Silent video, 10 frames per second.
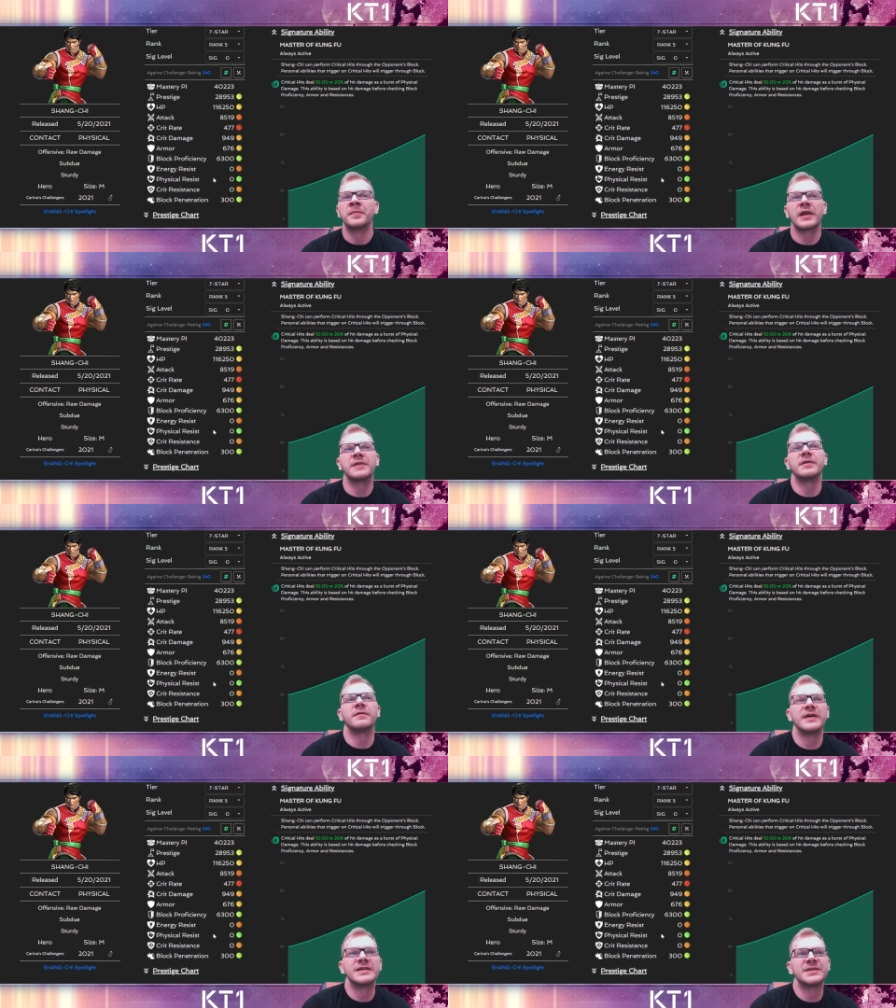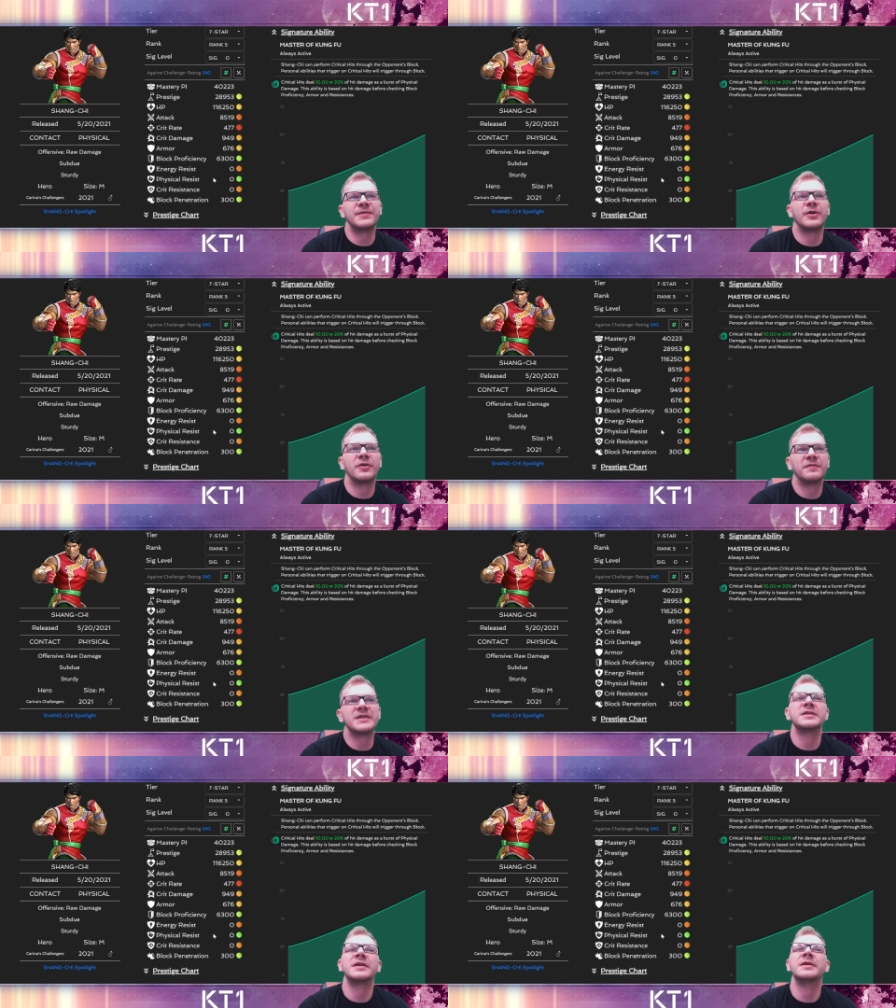And then offensively,
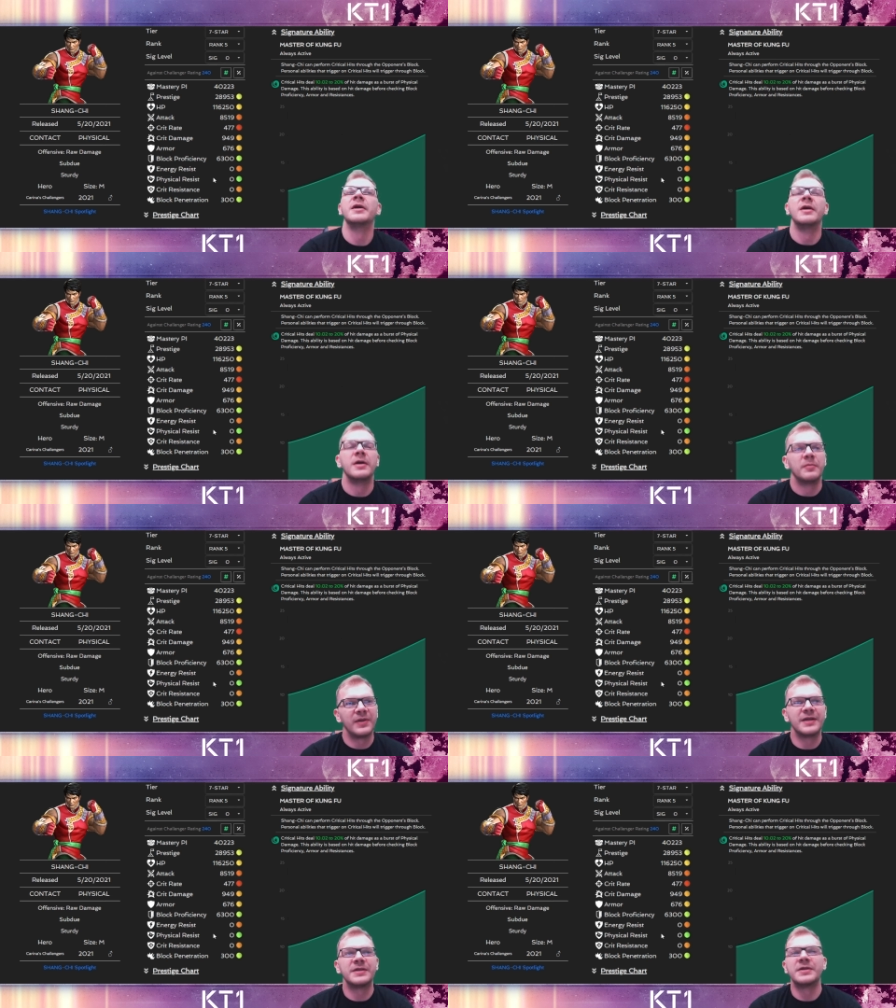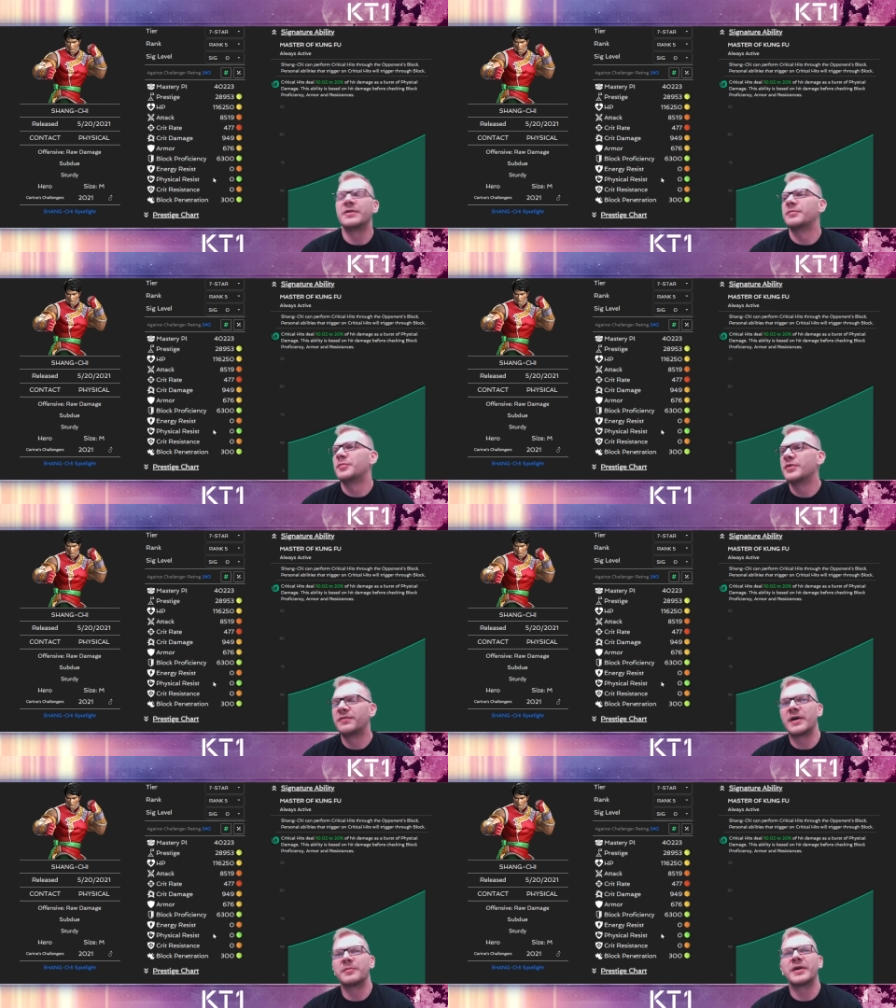obviously, plenty of
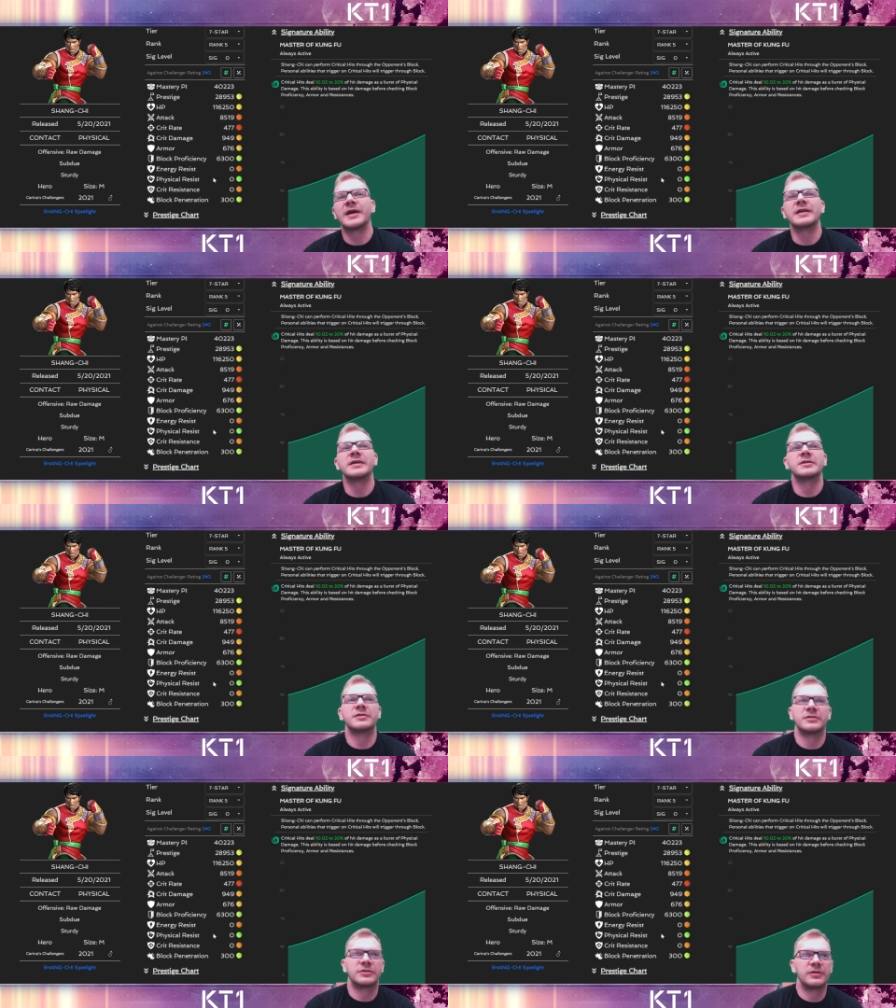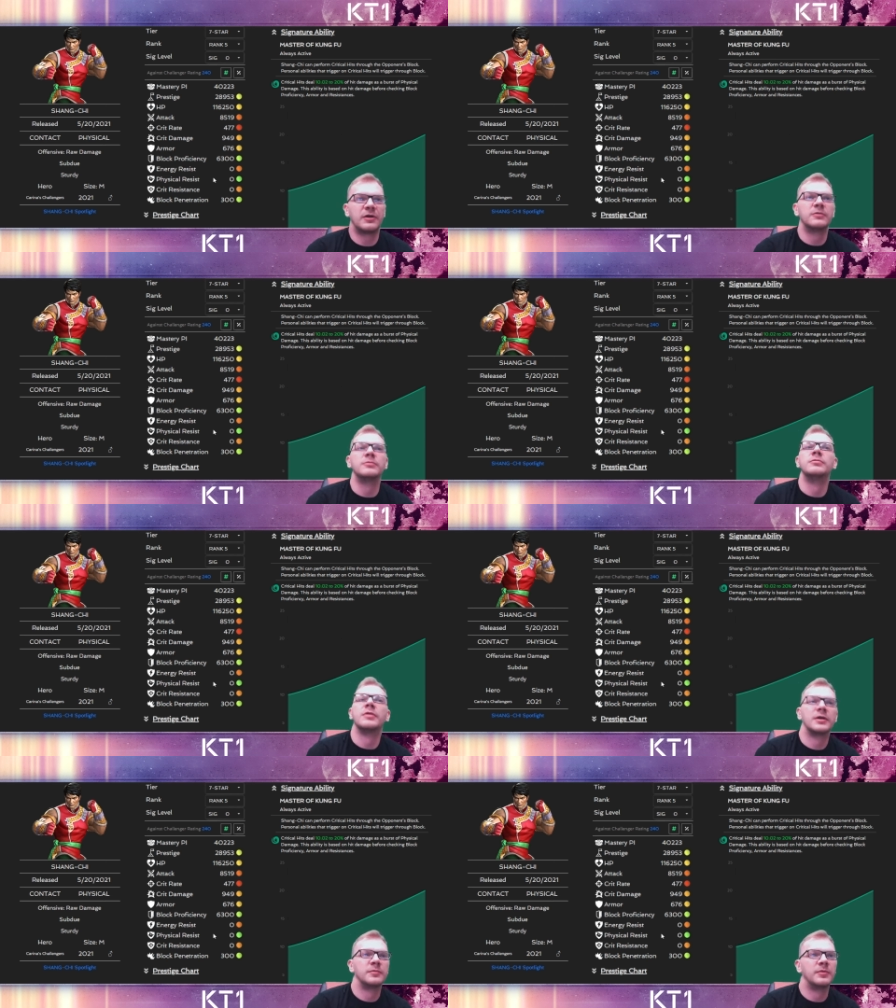beautify mechanics, slow,
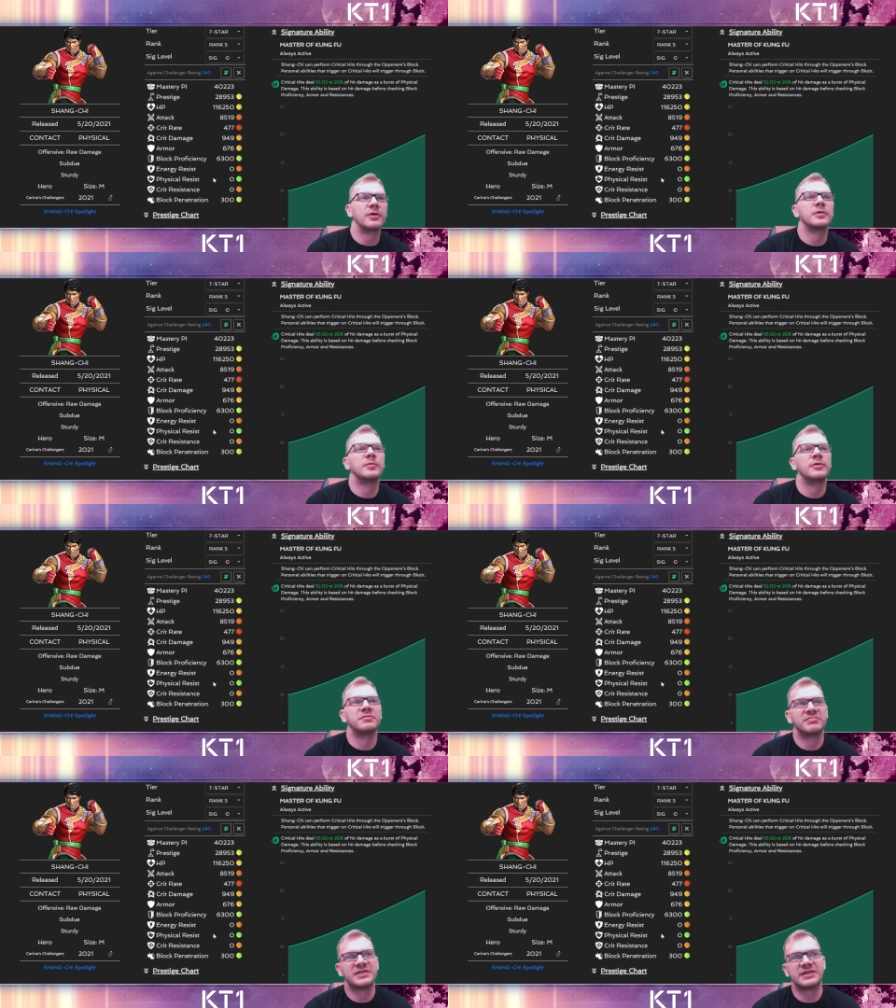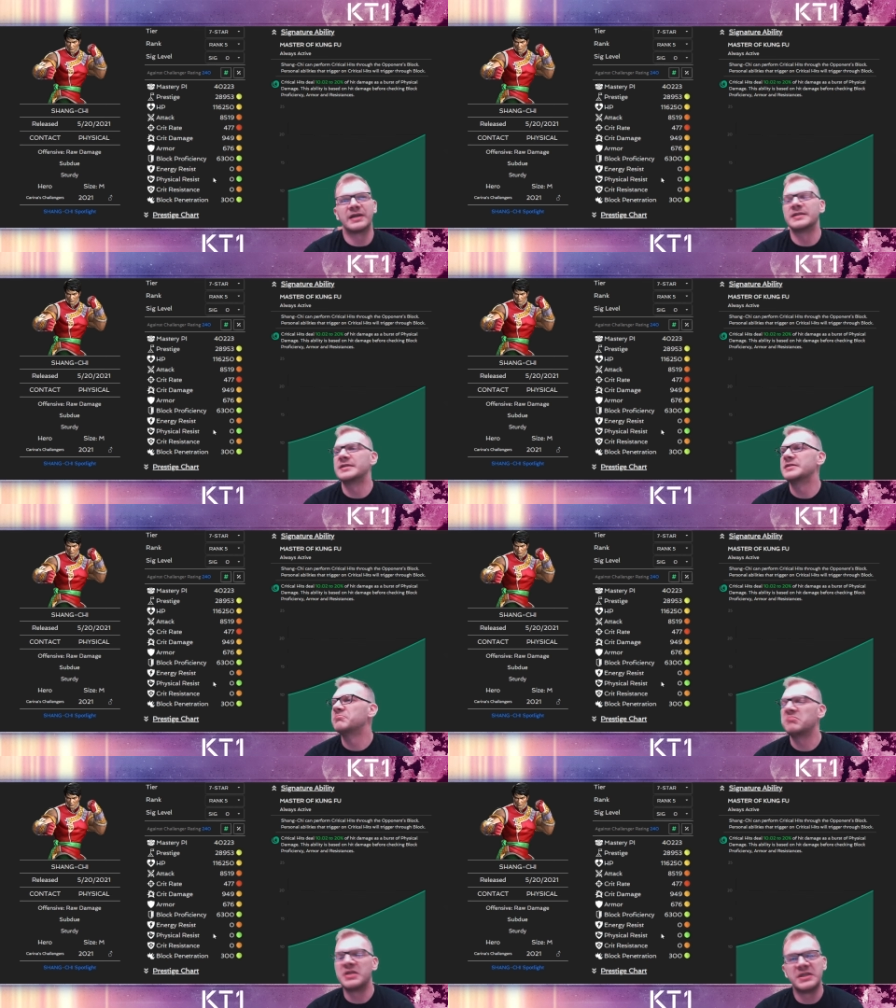unblockable, stuns,
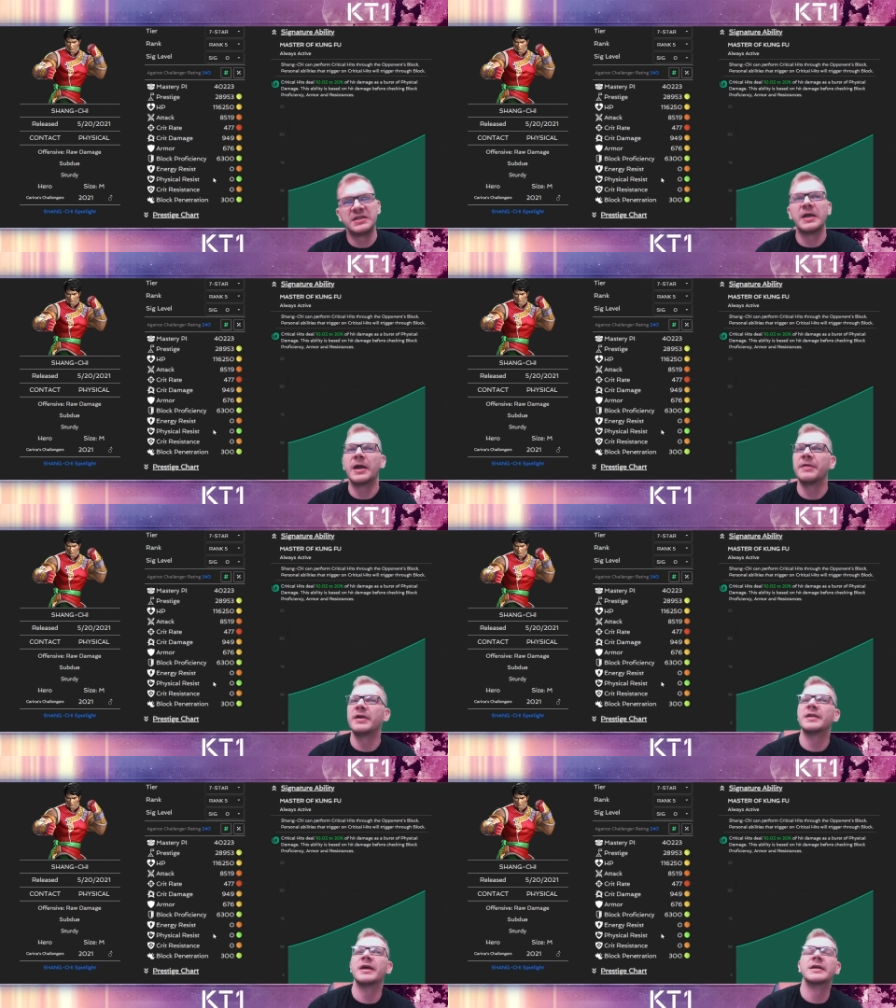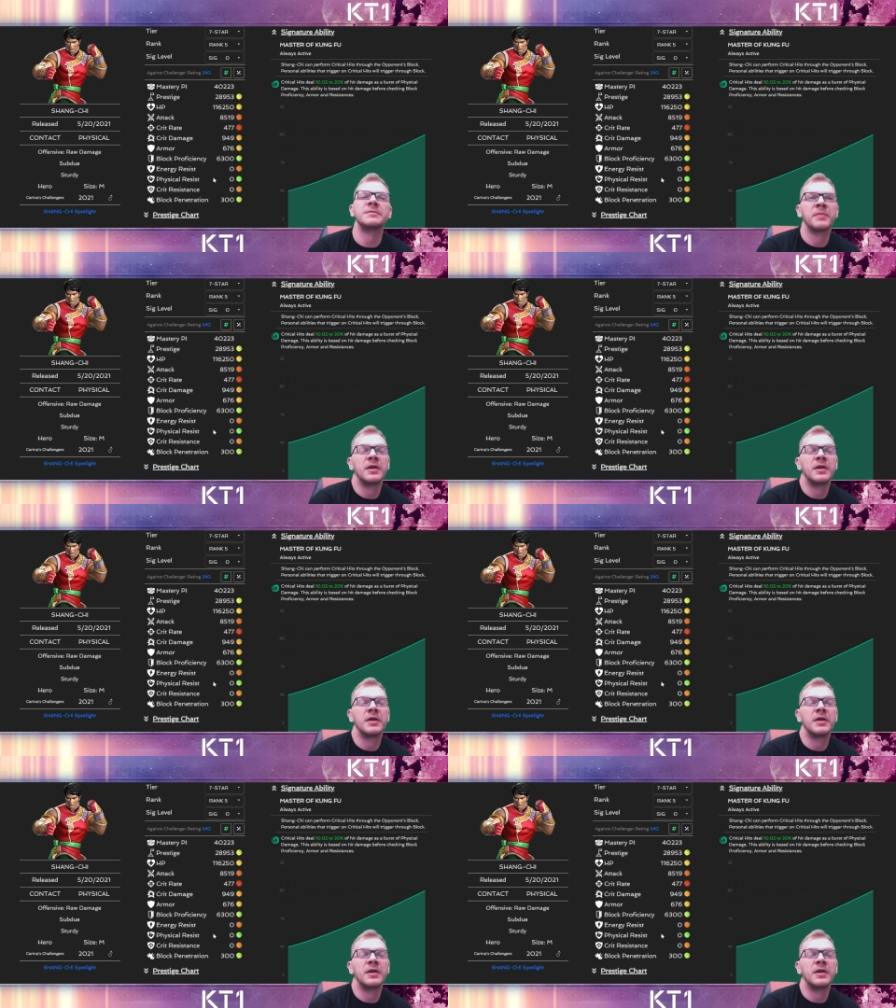easy, heavy attacks.